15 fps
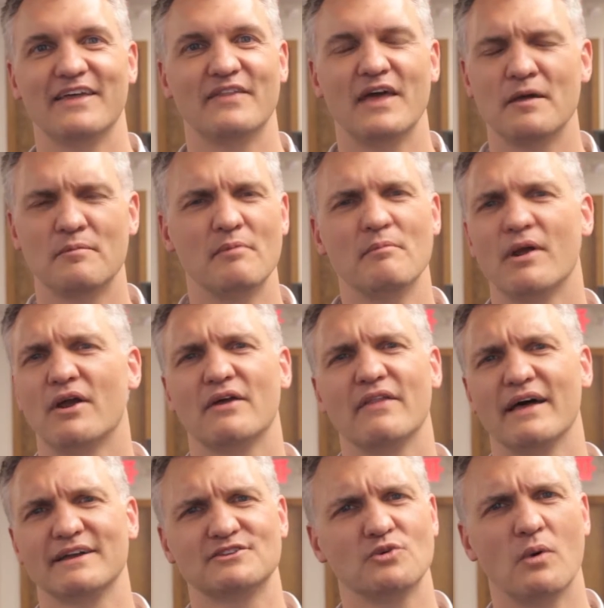they had been married
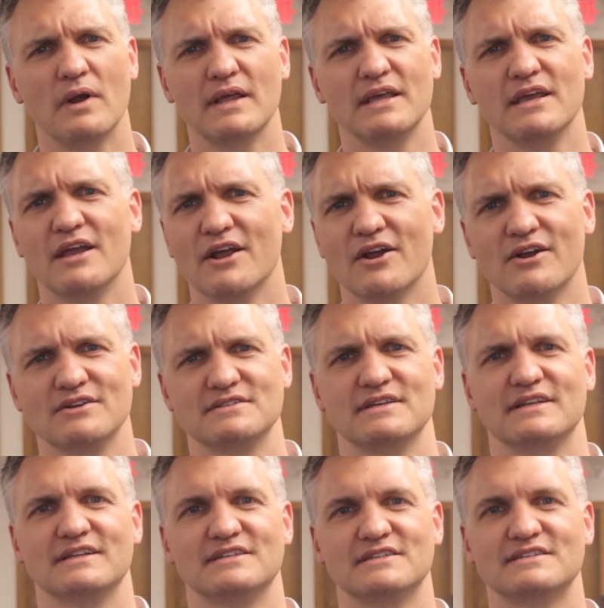like 20 years,
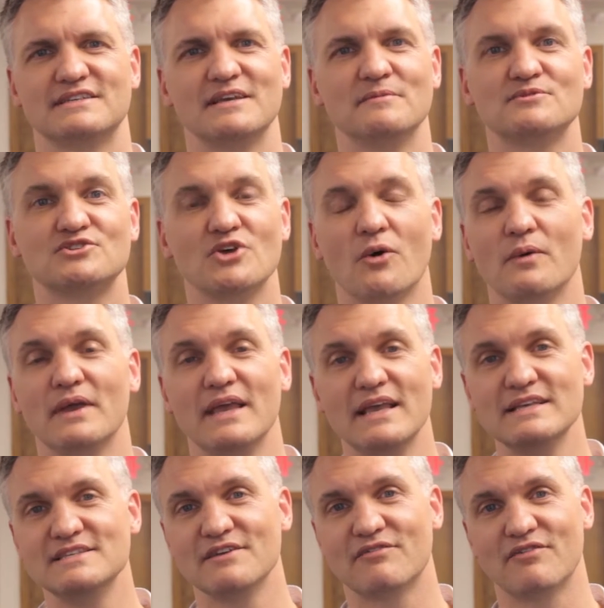and it just seemed so
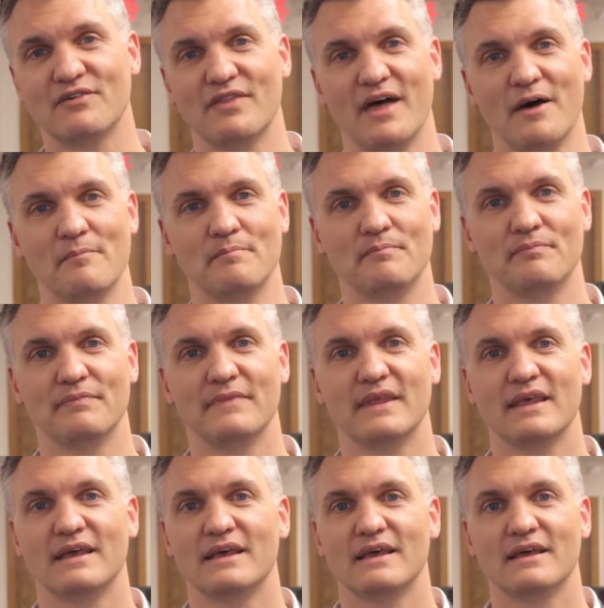easy for
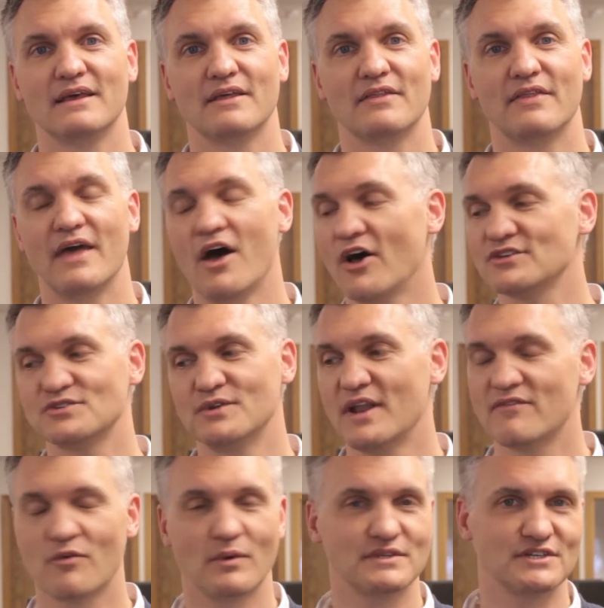them. They also
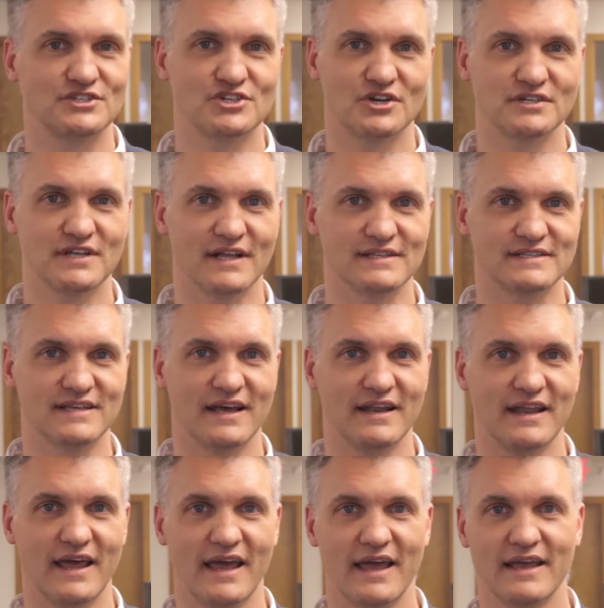never went to church on
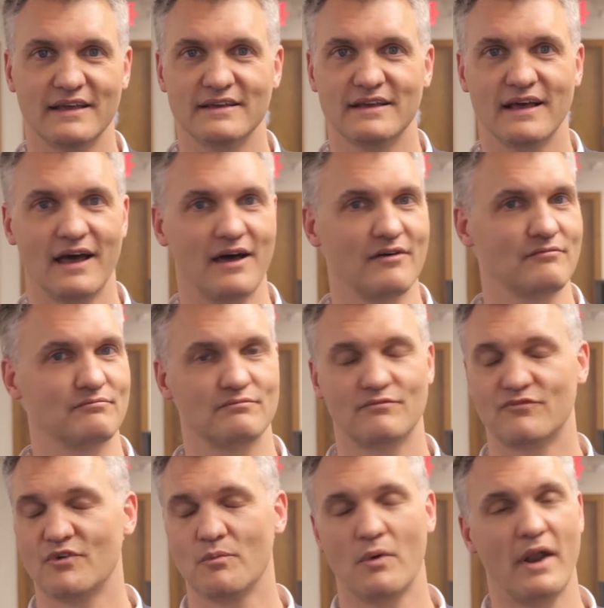Sunday.
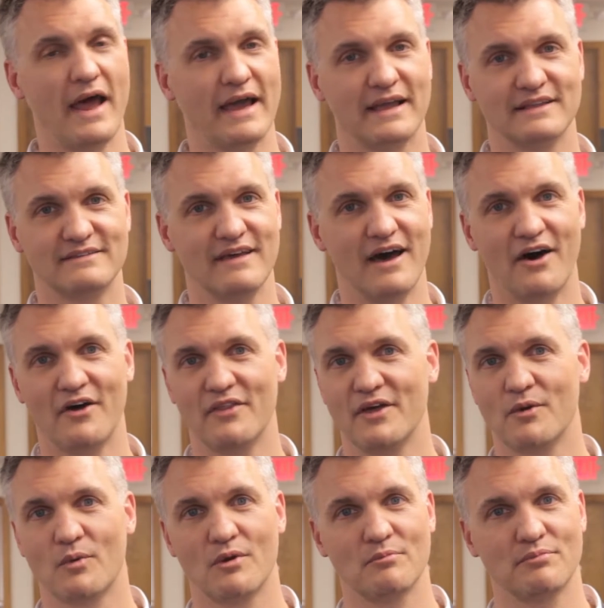From what I could tell,
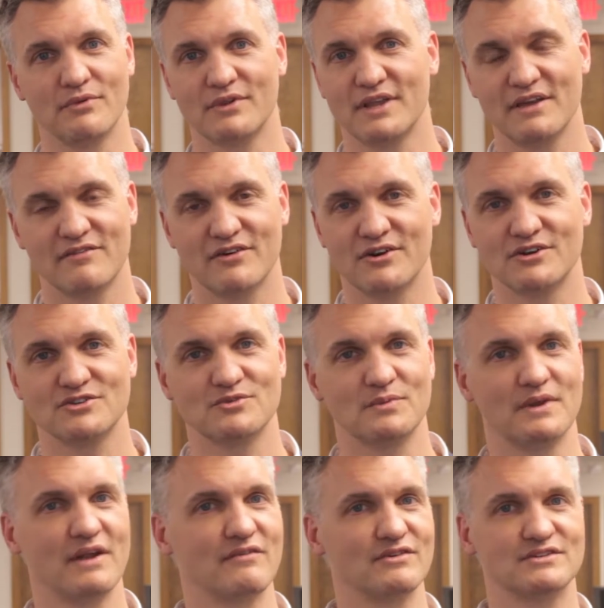they weren't believers.
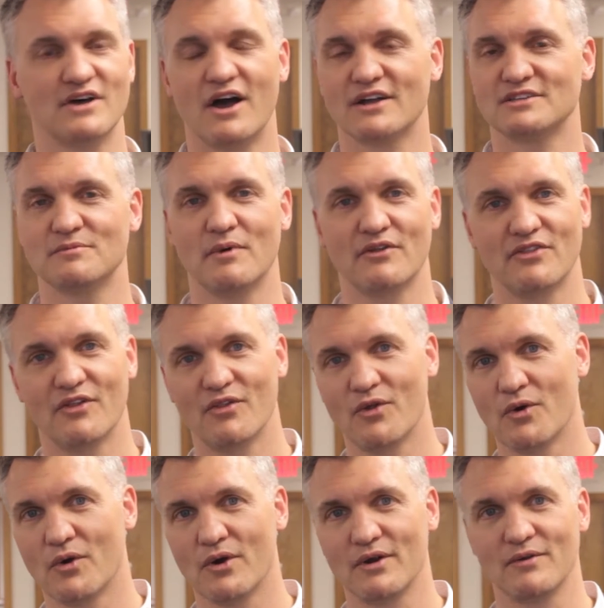We never talked about the
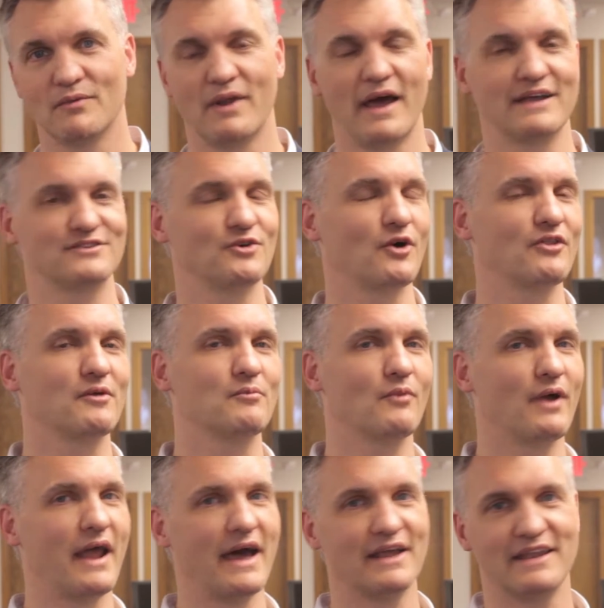Lord. When I told
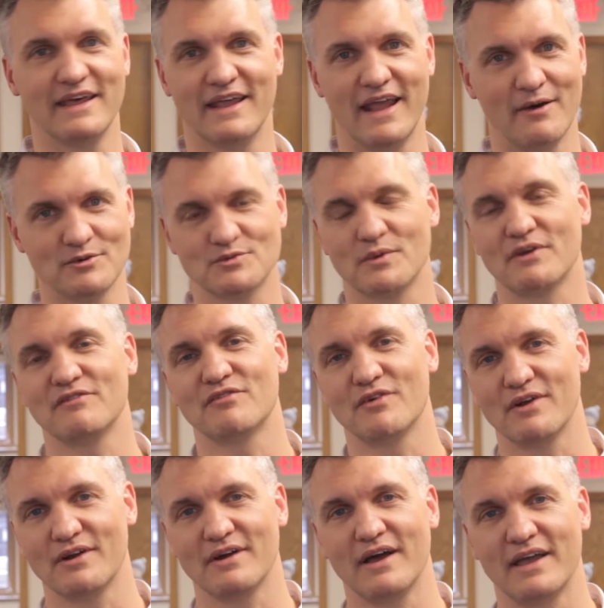them what I did, I was working
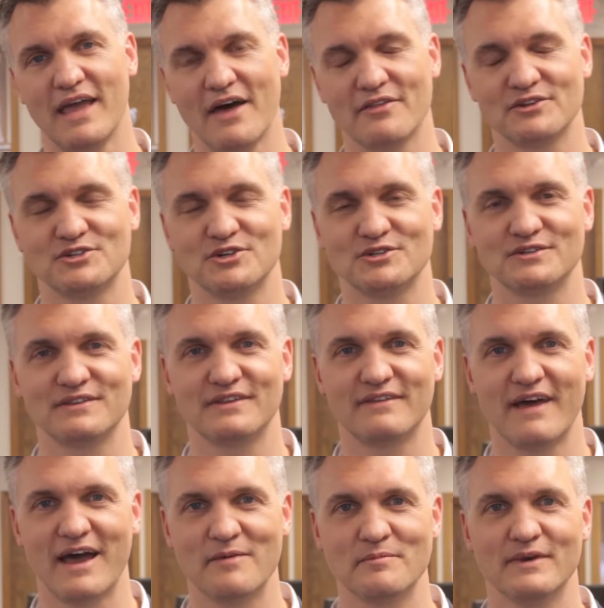for a Catholic church at the
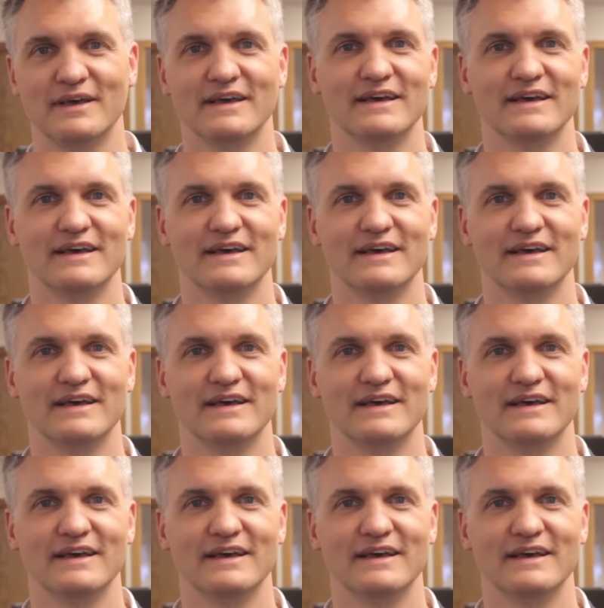time.